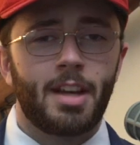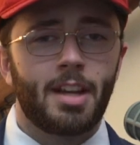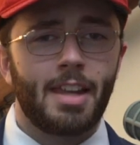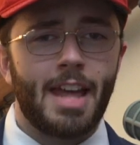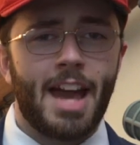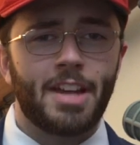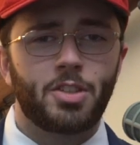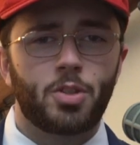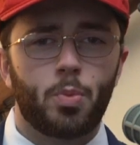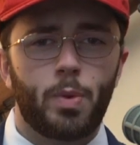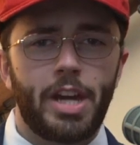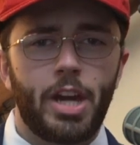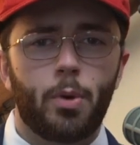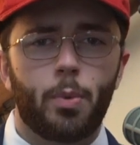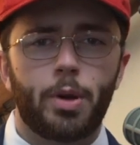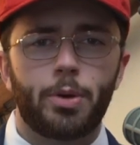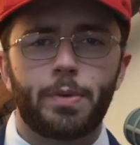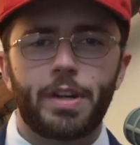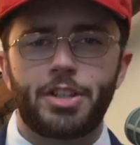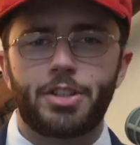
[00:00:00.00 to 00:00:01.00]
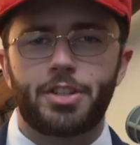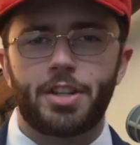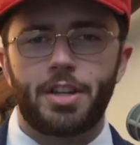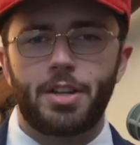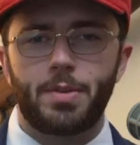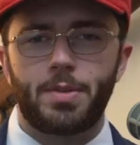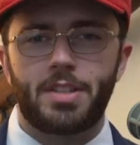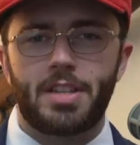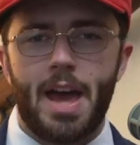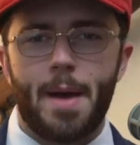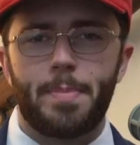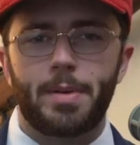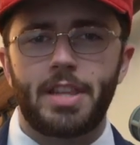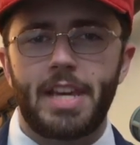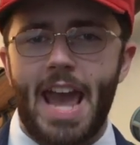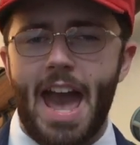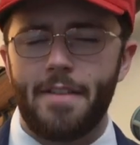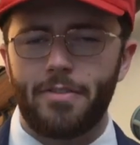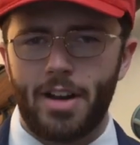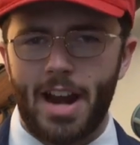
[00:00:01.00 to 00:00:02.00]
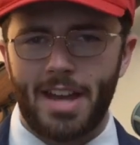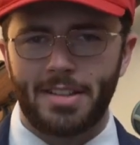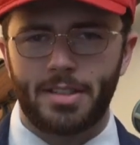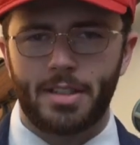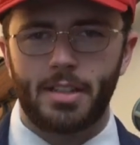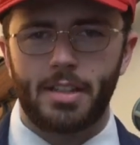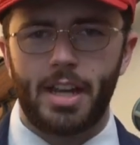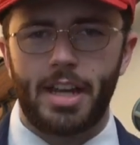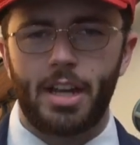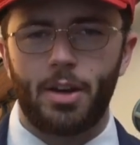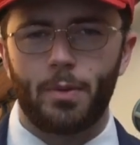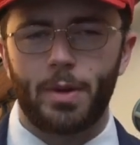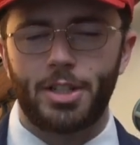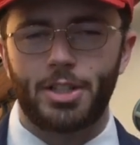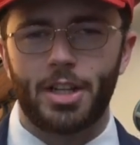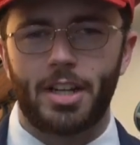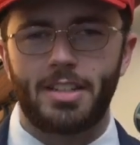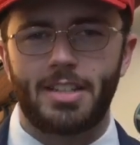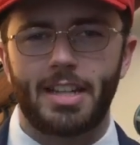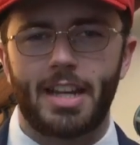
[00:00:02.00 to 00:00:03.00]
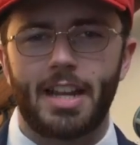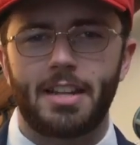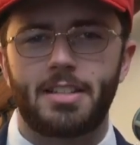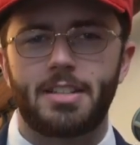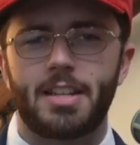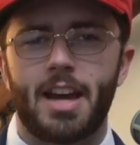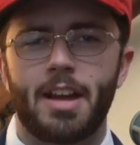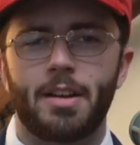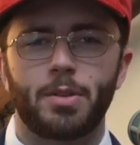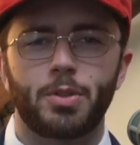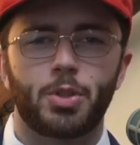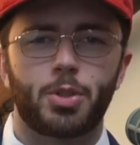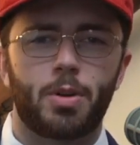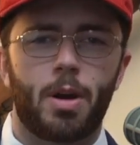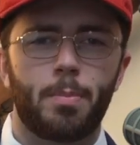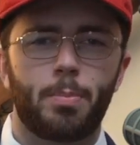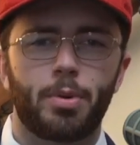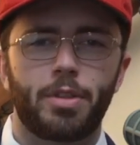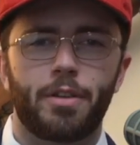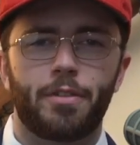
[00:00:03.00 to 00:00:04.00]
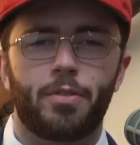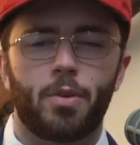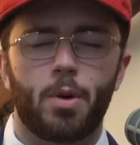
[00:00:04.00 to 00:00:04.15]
Last week, we reached a new step in the ever escalating witch hunt against Donald Trump when the